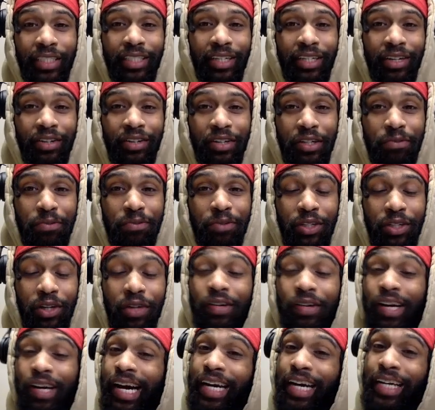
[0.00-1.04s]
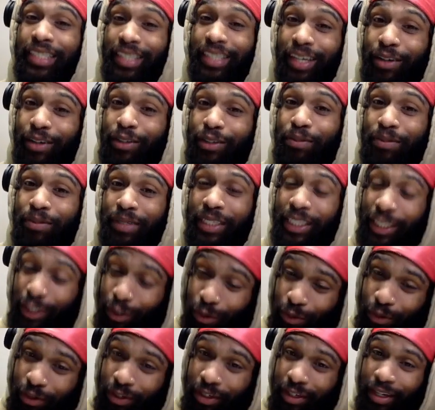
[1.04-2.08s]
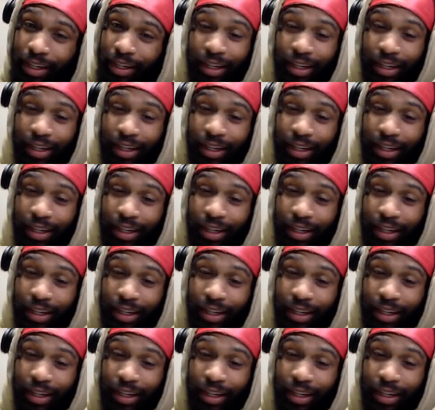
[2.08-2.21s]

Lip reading: channel himself. I kind of talked him into it.